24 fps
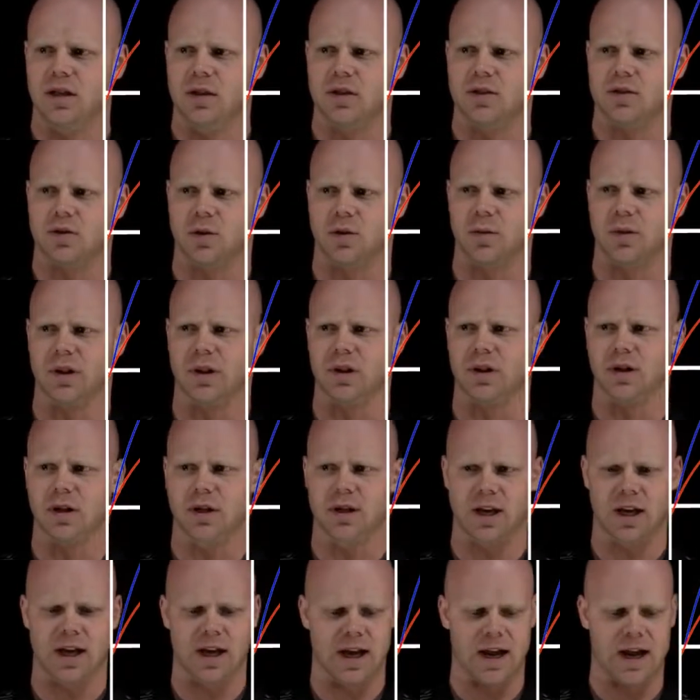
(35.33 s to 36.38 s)
So when we
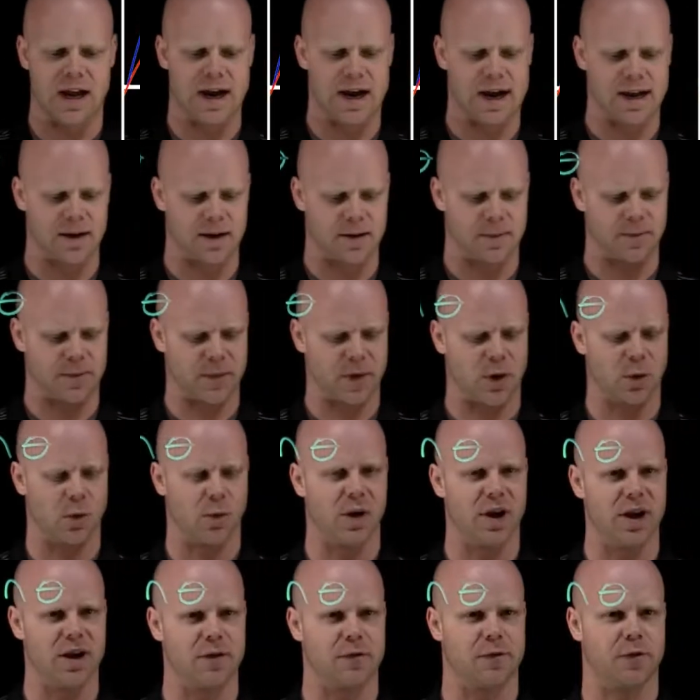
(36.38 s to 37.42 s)
look at a
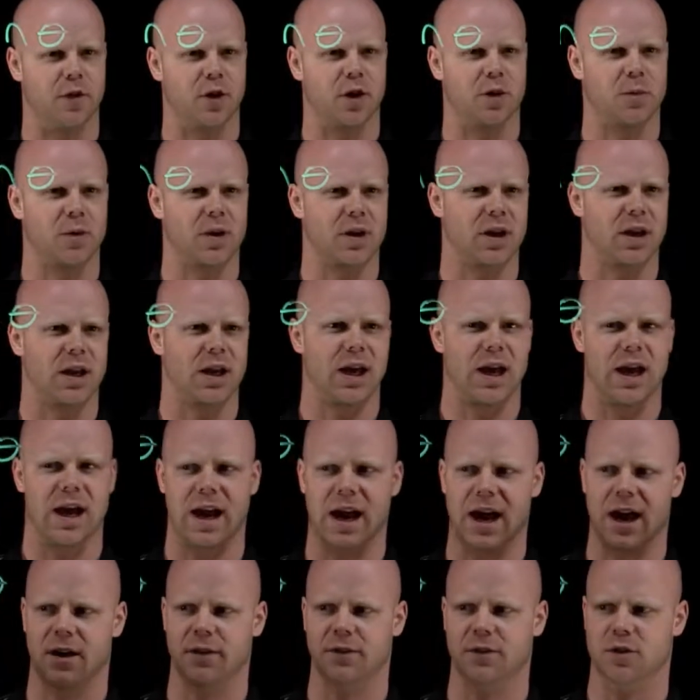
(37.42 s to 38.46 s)
waveform, we're going to
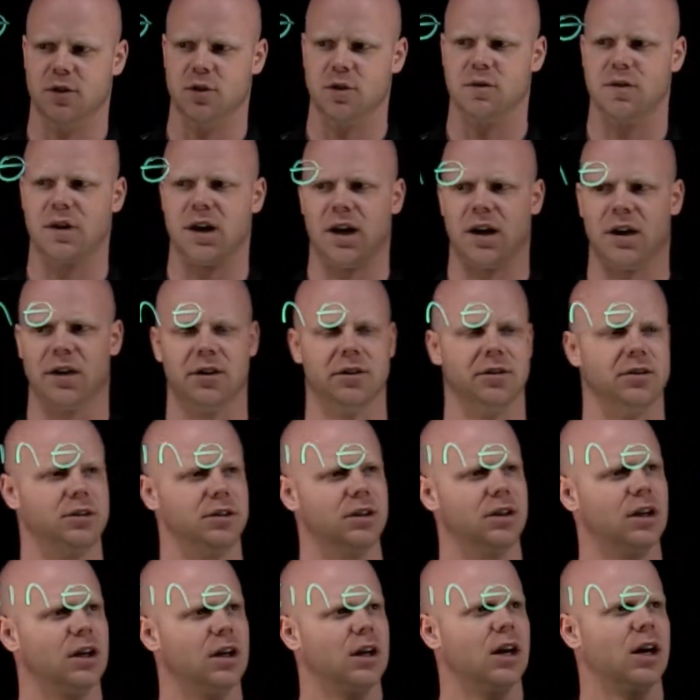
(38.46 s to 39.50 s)
have two values.
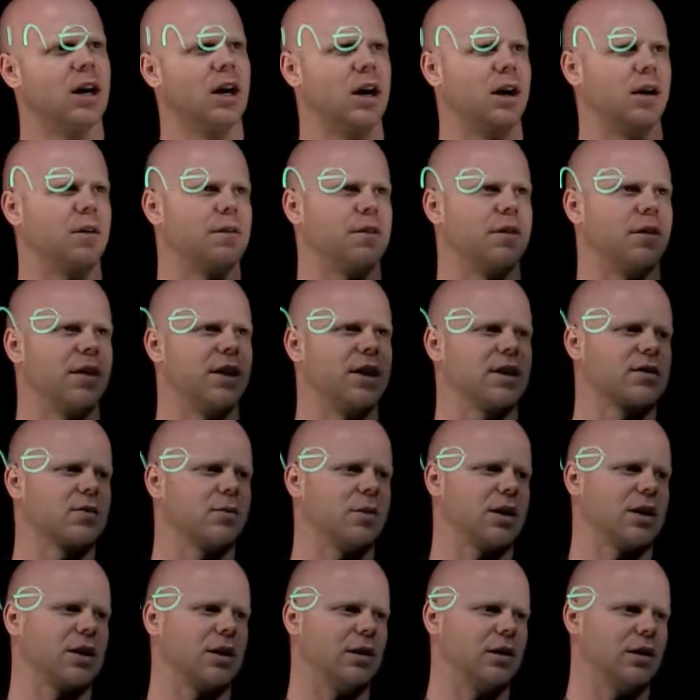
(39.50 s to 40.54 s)
For this,
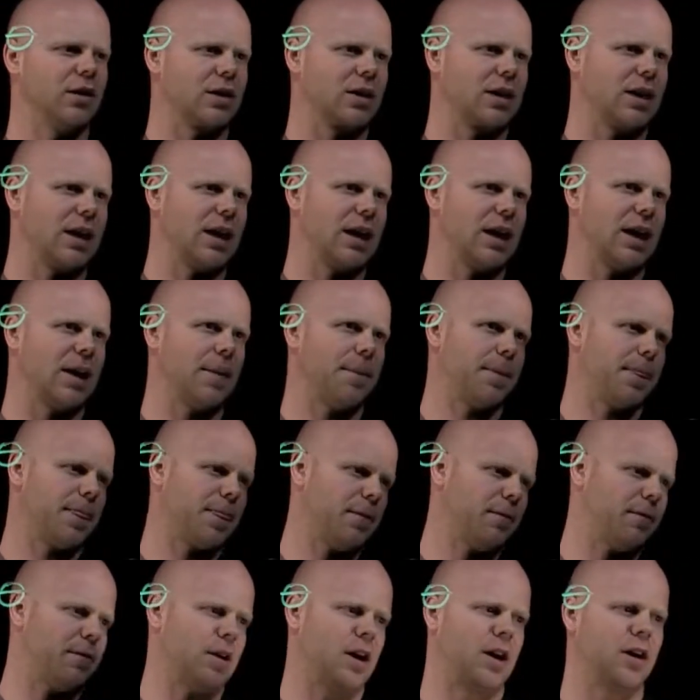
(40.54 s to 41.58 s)
we can look at
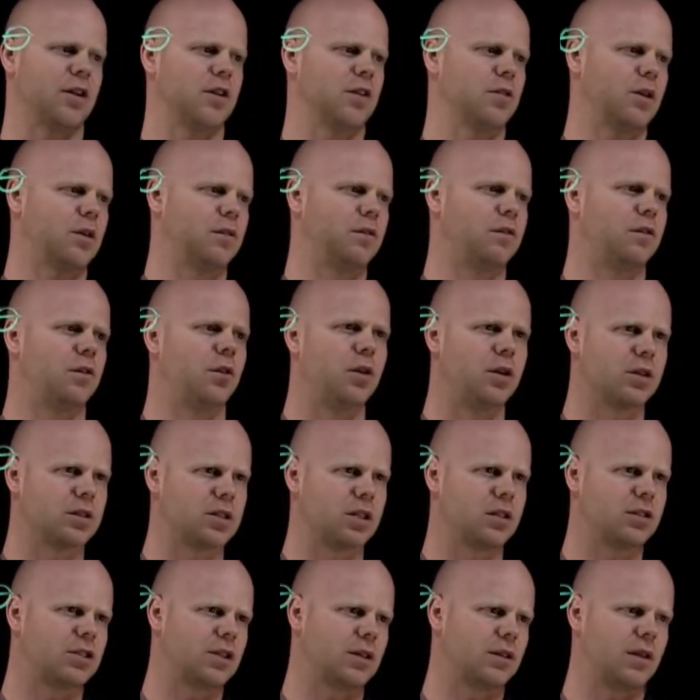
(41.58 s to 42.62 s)
the value of
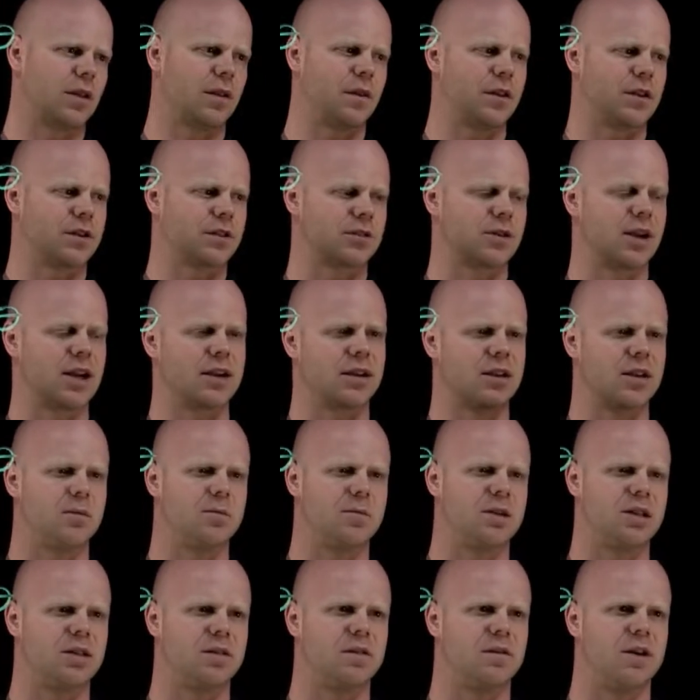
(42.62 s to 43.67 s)
voltage, and then this red can
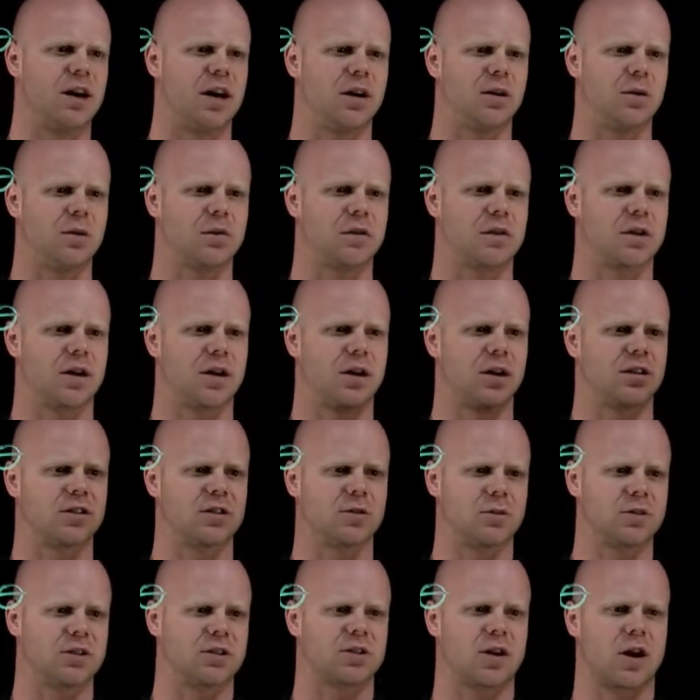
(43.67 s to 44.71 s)
be the value of current.
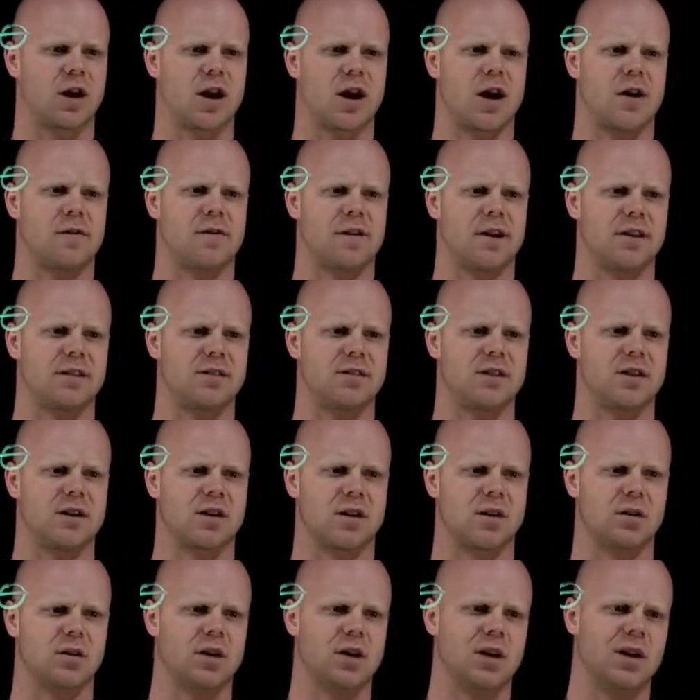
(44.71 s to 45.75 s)
So we start off at
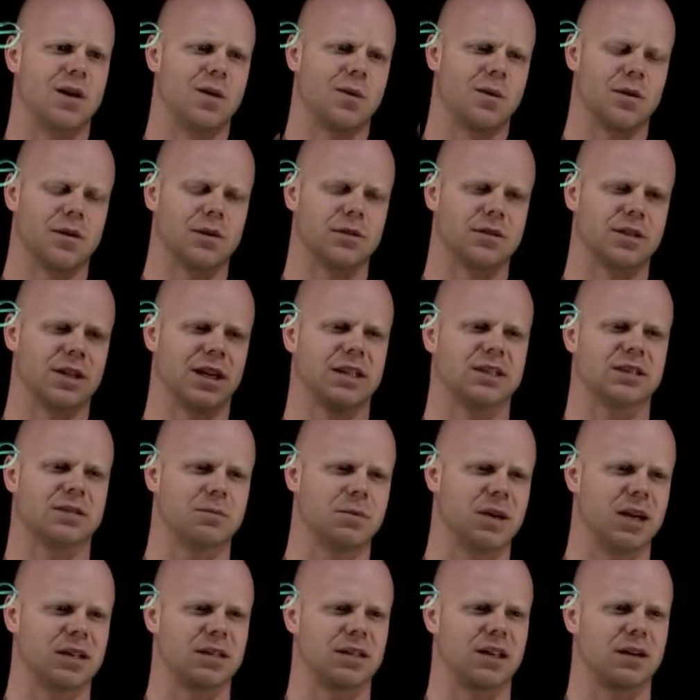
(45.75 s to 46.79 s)
0, where those lines of
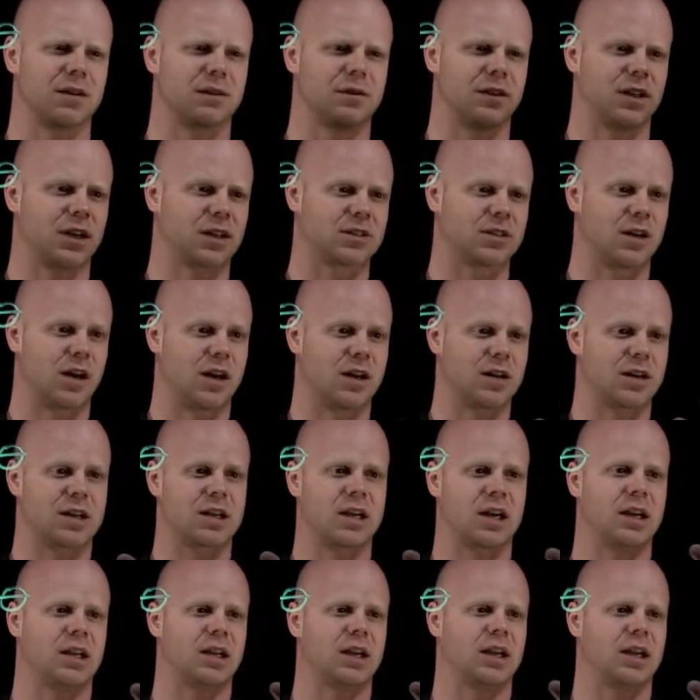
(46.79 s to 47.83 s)
magnetic flux aren't
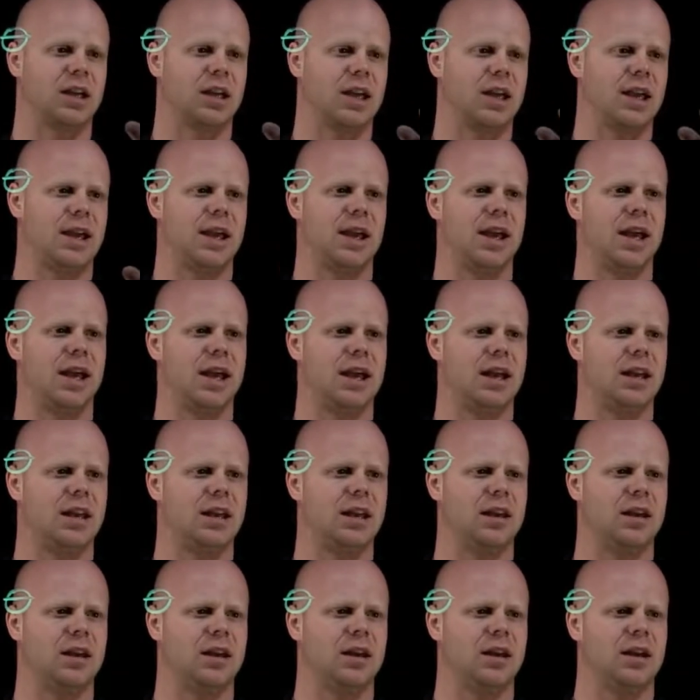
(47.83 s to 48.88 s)
cutting
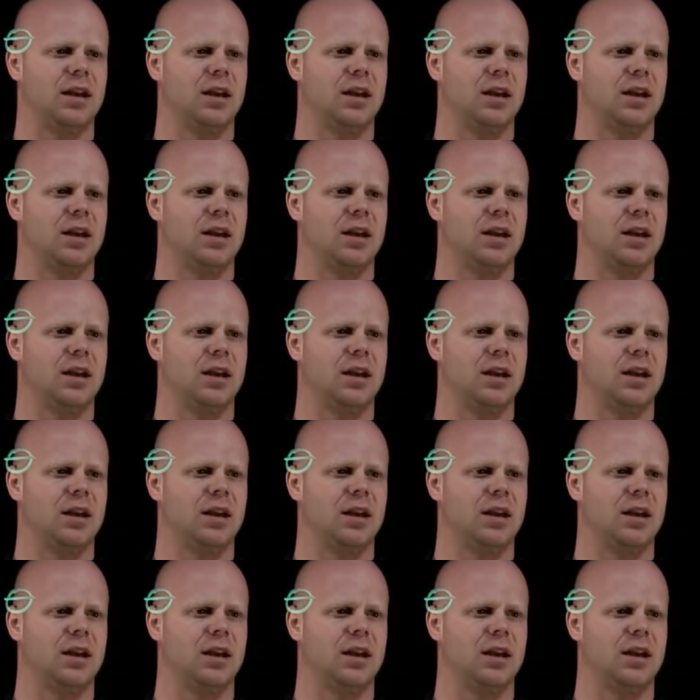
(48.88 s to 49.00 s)
any,